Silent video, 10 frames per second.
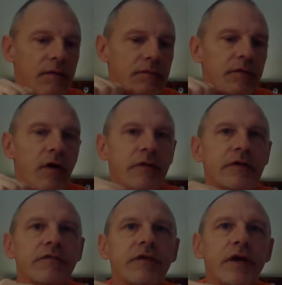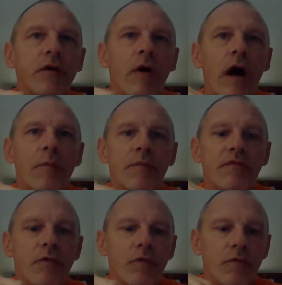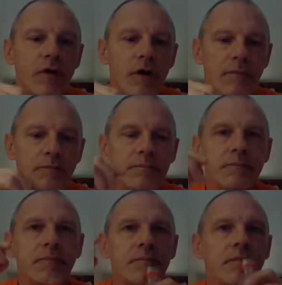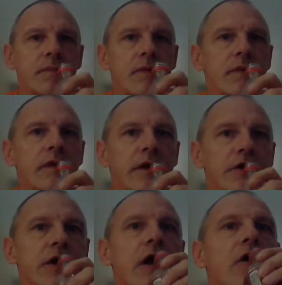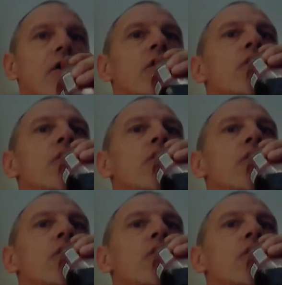Knock this video out before take a shower.